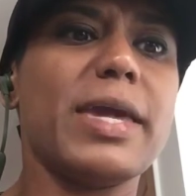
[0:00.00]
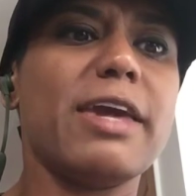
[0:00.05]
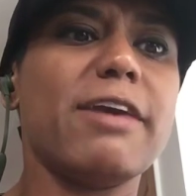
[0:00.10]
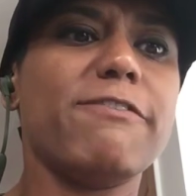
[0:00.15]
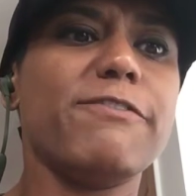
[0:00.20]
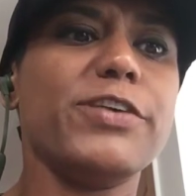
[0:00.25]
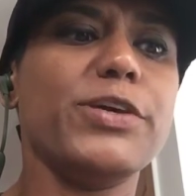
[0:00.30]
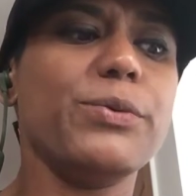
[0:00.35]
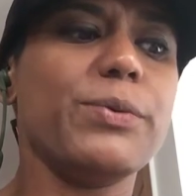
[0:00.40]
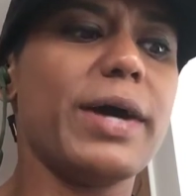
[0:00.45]

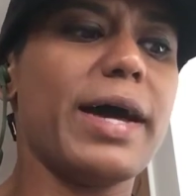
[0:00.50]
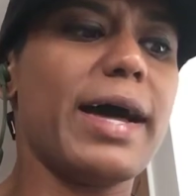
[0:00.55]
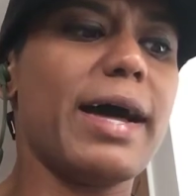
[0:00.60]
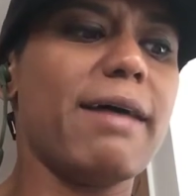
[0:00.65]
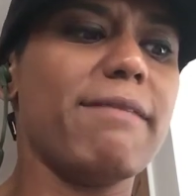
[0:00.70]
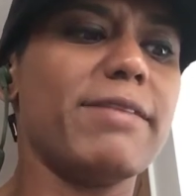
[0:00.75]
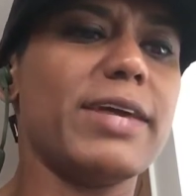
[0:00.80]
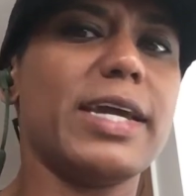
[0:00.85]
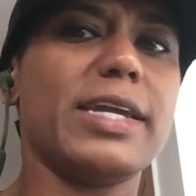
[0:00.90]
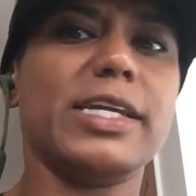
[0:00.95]
If you
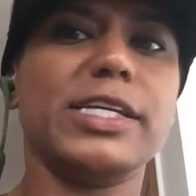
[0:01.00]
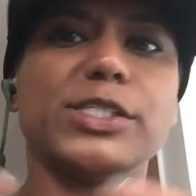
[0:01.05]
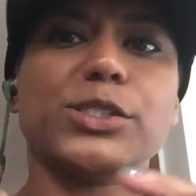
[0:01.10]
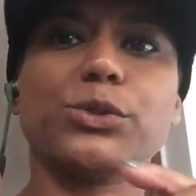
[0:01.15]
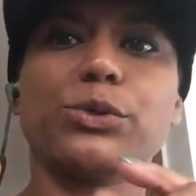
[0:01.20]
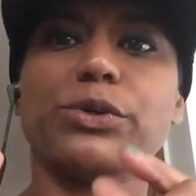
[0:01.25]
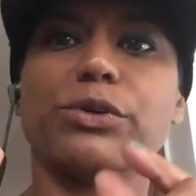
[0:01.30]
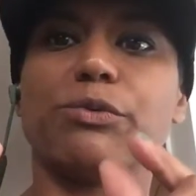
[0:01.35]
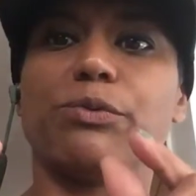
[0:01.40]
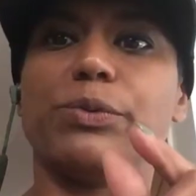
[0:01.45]
have any
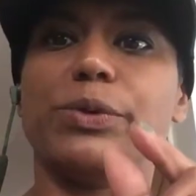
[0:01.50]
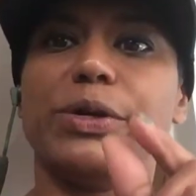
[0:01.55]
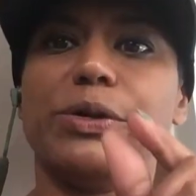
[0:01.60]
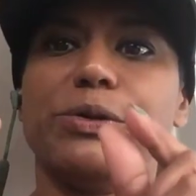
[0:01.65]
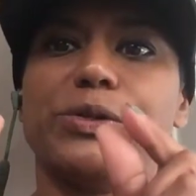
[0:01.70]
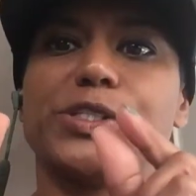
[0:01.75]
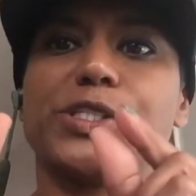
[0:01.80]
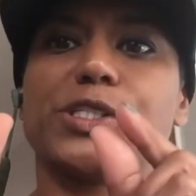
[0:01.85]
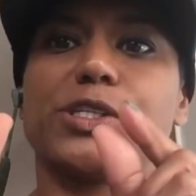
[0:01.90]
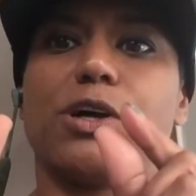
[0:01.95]
sort of
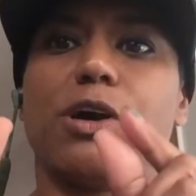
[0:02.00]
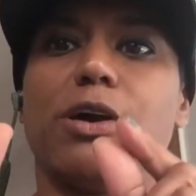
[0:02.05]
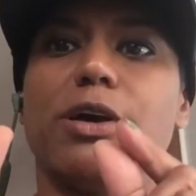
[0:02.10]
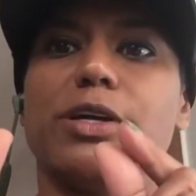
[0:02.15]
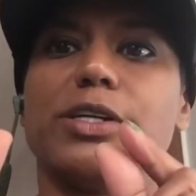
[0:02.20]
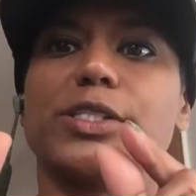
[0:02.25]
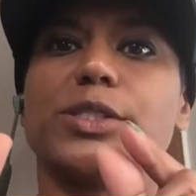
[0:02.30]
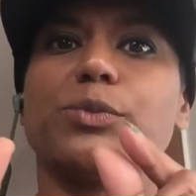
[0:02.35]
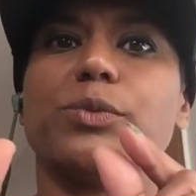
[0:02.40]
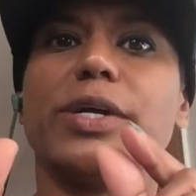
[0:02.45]
weird
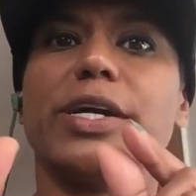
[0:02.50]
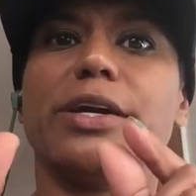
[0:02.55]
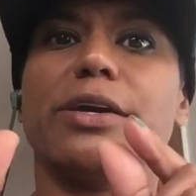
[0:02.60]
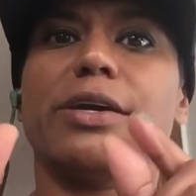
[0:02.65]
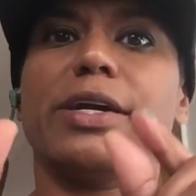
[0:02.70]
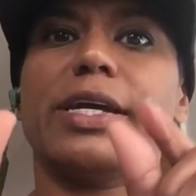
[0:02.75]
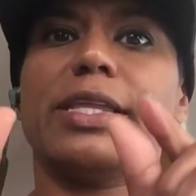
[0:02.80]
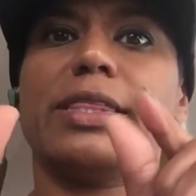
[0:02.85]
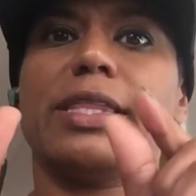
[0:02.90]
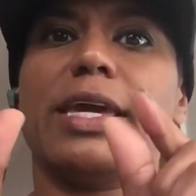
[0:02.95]
scars
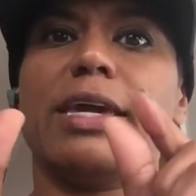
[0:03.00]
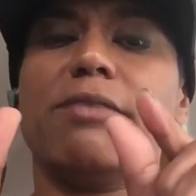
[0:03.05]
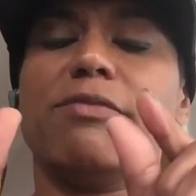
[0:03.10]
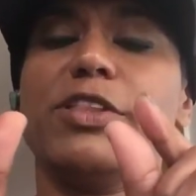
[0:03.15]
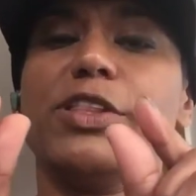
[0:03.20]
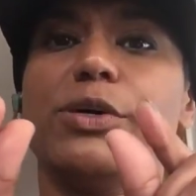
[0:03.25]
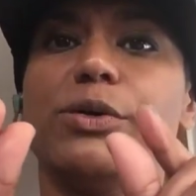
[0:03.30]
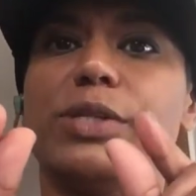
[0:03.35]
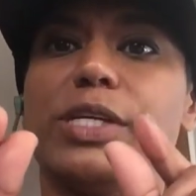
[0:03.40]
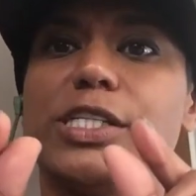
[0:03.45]
where
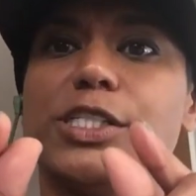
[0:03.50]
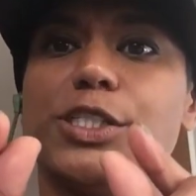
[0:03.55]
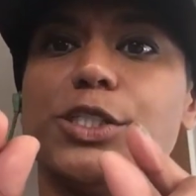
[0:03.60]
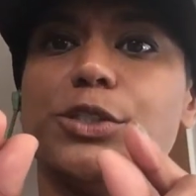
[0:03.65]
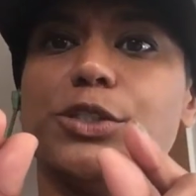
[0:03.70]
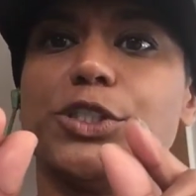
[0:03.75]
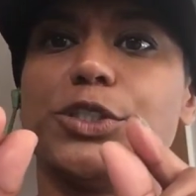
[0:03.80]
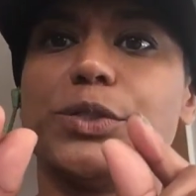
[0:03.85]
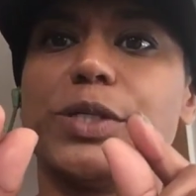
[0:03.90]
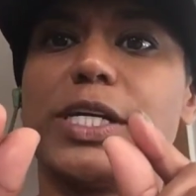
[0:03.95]
even though they
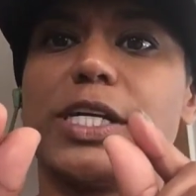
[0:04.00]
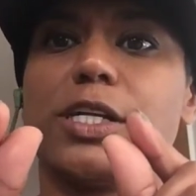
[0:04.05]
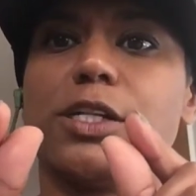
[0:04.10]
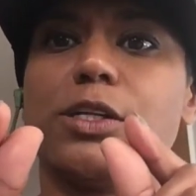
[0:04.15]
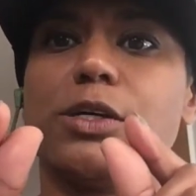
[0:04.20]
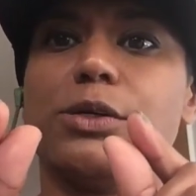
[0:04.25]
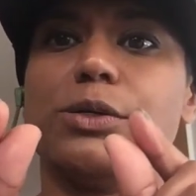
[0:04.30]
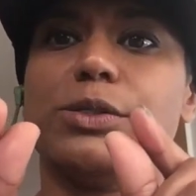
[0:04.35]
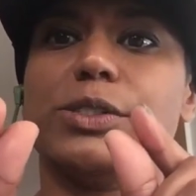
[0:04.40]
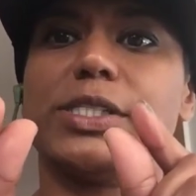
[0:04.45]
suture it
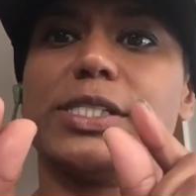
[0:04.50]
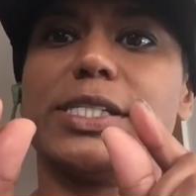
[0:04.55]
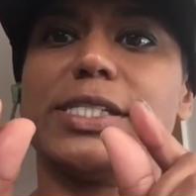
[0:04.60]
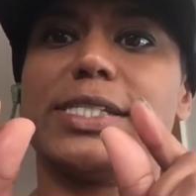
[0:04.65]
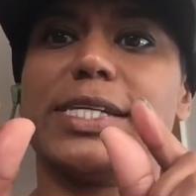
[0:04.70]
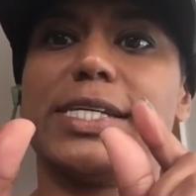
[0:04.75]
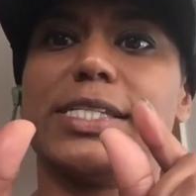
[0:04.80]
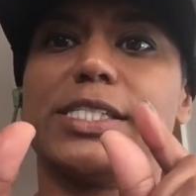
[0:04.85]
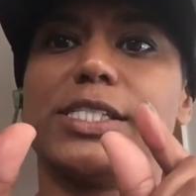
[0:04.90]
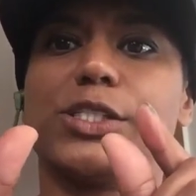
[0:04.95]
closed,
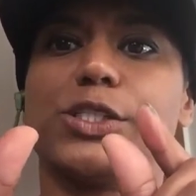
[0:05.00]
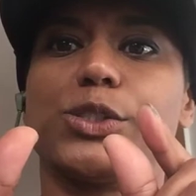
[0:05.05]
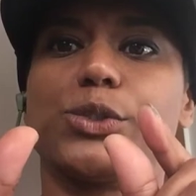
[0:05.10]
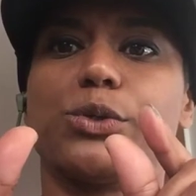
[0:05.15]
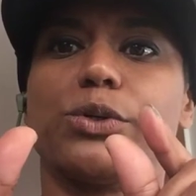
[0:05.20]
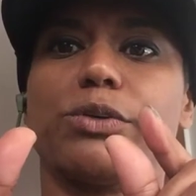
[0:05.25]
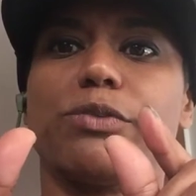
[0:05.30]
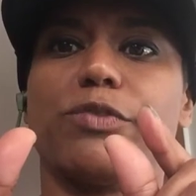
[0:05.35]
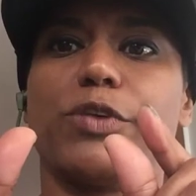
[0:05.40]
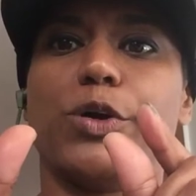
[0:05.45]
it tends to
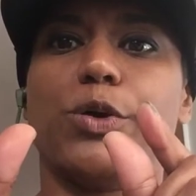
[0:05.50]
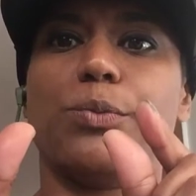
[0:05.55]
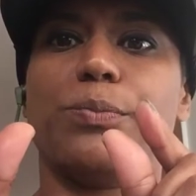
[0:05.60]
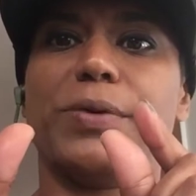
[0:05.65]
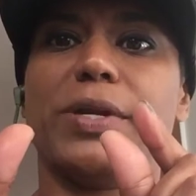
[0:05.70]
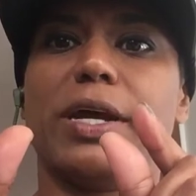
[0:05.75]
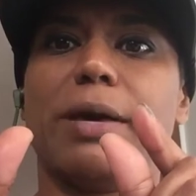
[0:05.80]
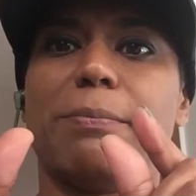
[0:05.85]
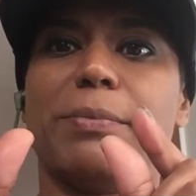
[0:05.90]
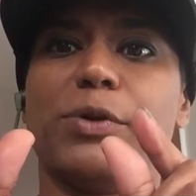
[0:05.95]
sort of
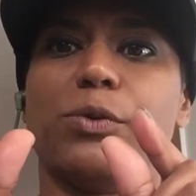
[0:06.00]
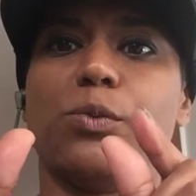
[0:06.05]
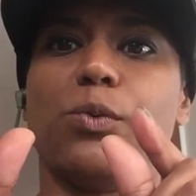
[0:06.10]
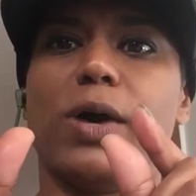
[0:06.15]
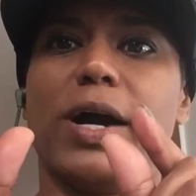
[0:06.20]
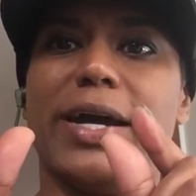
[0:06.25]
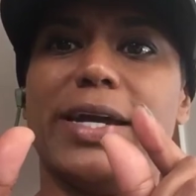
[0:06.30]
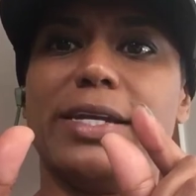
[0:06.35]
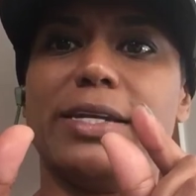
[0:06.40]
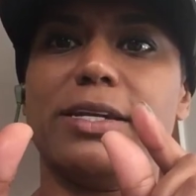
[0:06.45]
open up and
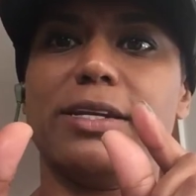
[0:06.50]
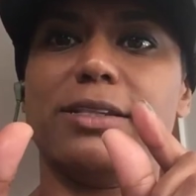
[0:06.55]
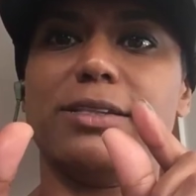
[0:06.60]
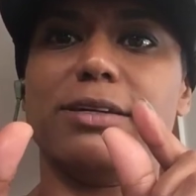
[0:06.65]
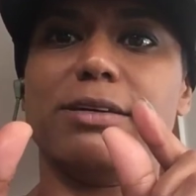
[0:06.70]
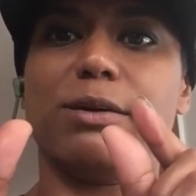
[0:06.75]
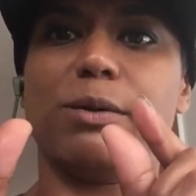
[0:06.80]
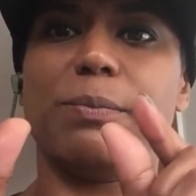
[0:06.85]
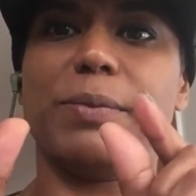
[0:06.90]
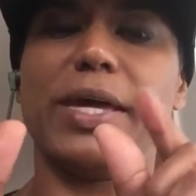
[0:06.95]
widen a
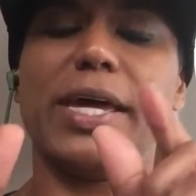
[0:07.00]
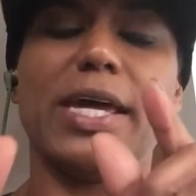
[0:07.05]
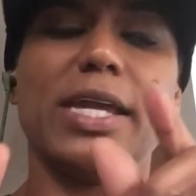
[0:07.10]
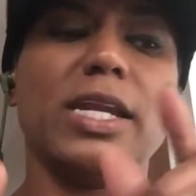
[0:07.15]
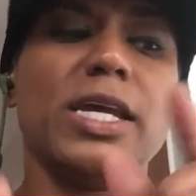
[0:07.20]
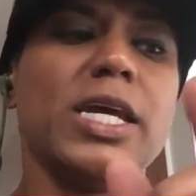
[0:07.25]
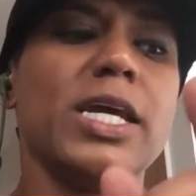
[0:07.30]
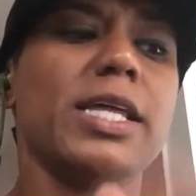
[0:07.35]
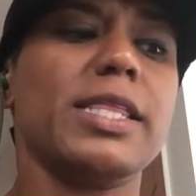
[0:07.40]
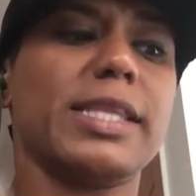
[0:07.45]
little
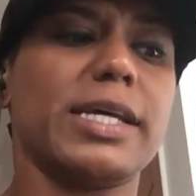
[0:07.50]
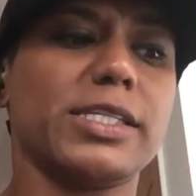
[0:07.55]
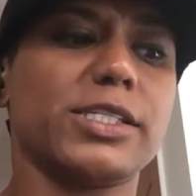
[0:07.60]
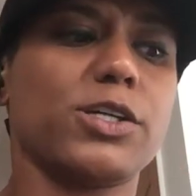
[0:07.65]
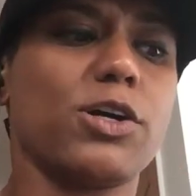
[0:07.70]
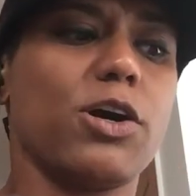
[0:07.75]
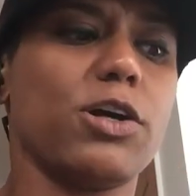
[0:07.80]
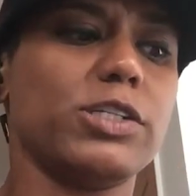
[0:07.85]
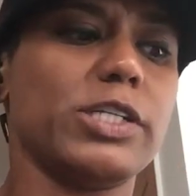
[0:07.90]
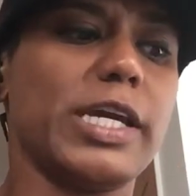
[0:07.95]
bit,
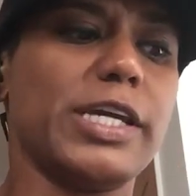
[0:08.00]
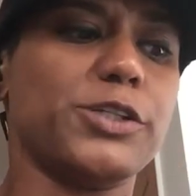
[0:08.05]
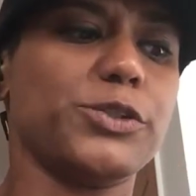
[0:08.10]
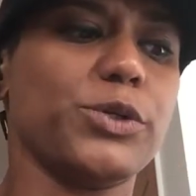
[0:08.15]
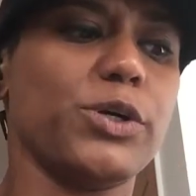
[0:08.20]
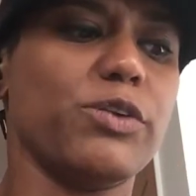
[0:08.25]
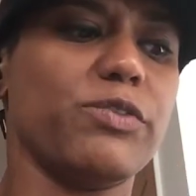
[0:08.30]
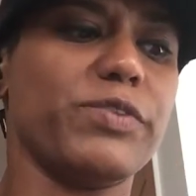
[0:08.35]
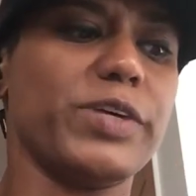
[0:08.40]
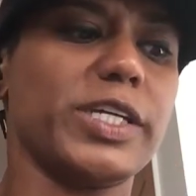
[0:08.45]
that's called
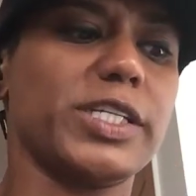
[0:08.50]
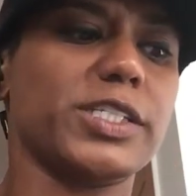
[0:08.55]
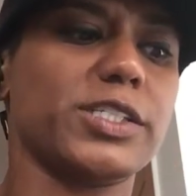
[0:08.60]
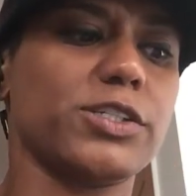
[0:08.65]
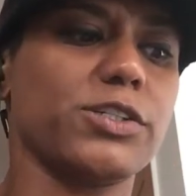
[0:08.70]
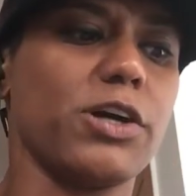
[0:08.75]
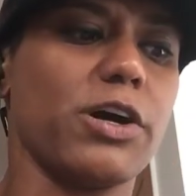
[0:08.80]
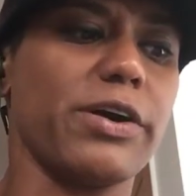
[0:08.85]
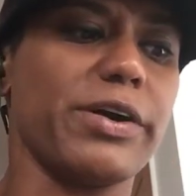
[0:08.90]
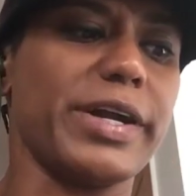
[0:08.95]
atrophic
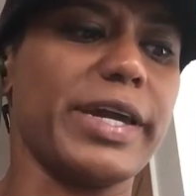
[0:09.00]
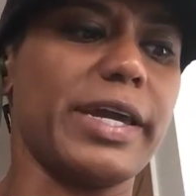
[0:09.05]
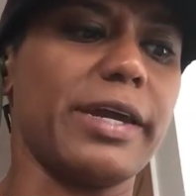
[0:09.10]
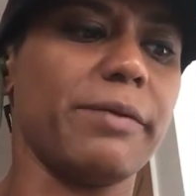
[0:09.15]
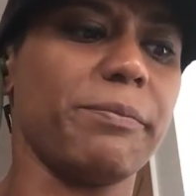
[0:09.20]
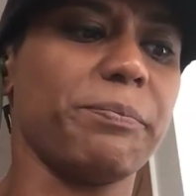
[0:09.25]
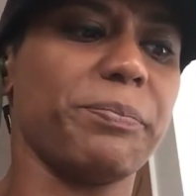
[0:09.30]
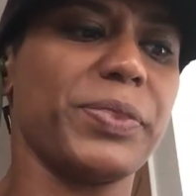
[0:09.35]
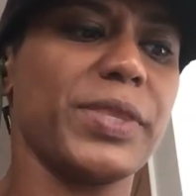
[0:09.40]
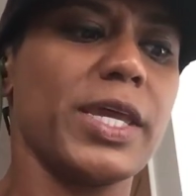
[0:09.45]

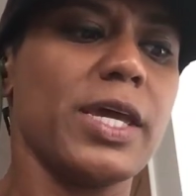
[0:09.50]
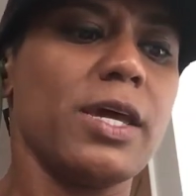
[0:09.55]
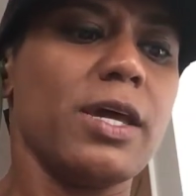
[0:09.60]
scarring.